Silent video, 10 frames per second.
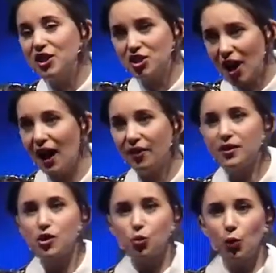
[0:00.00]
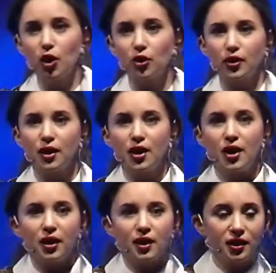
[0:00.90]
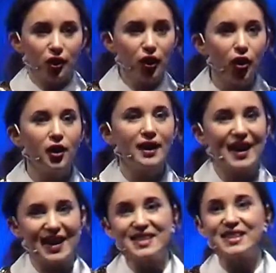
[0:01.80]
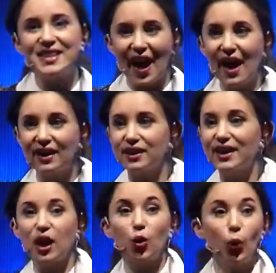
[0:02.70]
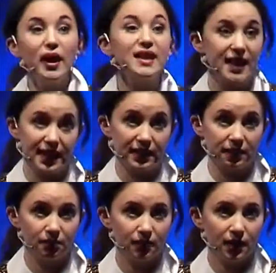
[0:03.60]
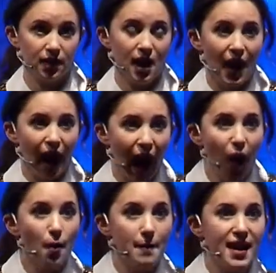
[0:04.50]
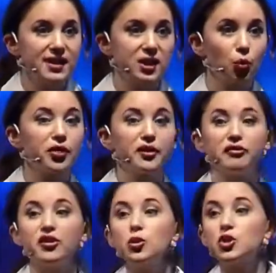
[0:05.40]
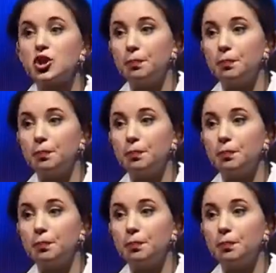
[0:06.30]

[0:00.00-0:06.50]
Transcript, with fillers: child in this world could learn his talent like we did, how amazing would the future